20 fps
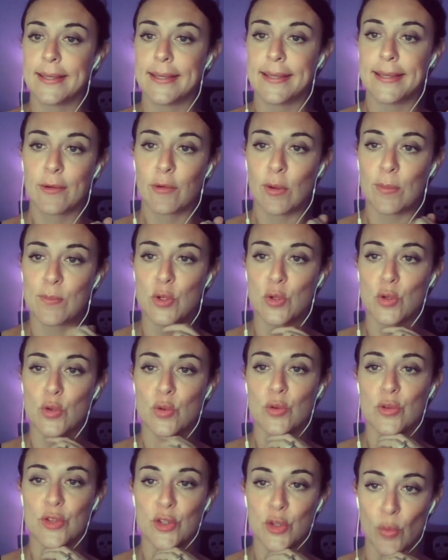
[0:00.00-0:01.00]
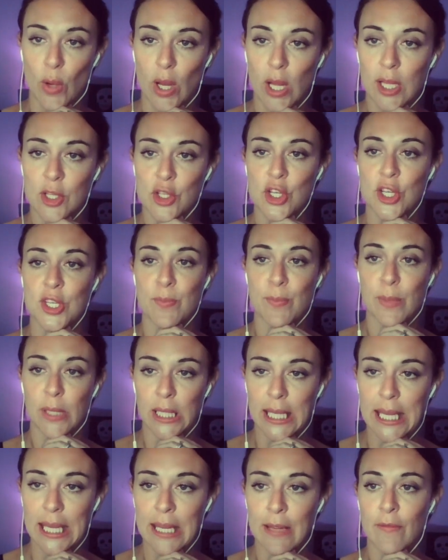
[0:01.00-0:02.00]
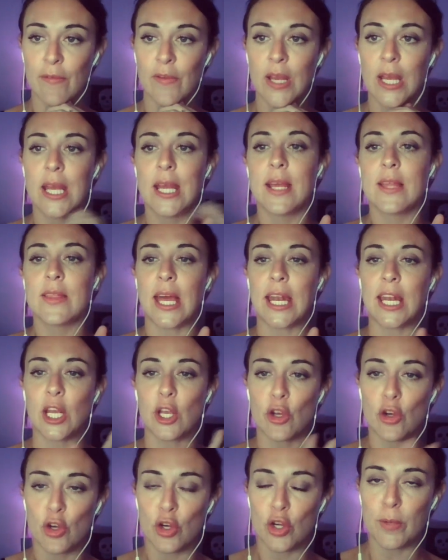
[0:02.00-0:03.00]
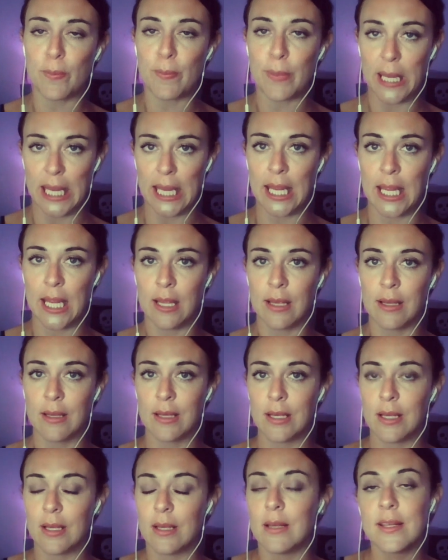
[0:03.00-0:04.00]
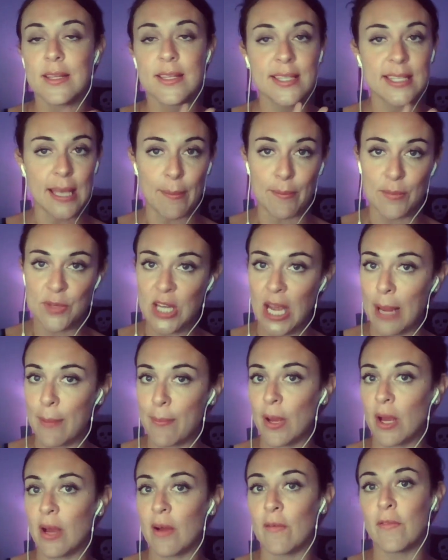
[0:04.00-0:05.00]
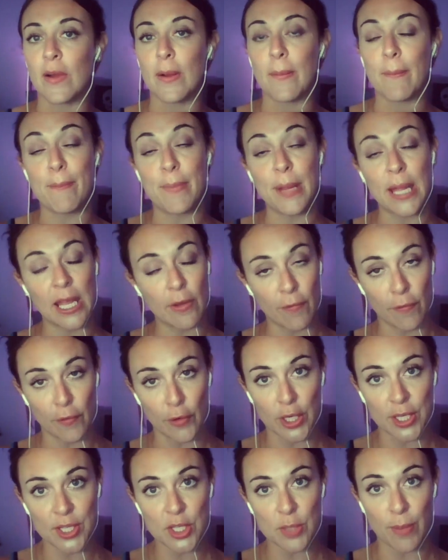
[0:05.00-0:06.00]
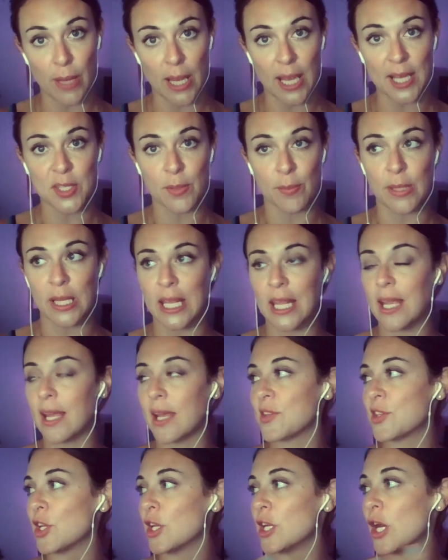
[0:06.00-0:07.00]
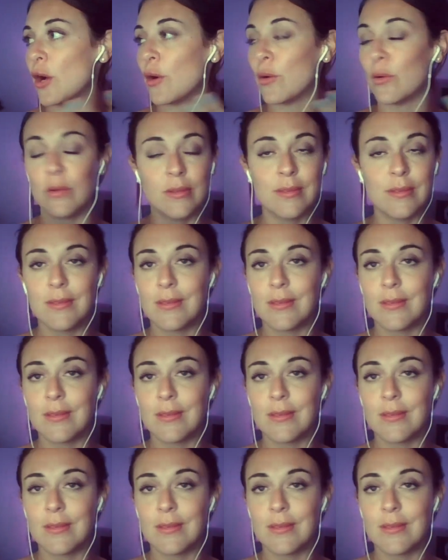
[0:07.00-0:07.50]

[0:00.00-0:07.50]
cryptozoologists believe that it could be some type of Bigfoot, possibly, because, you know,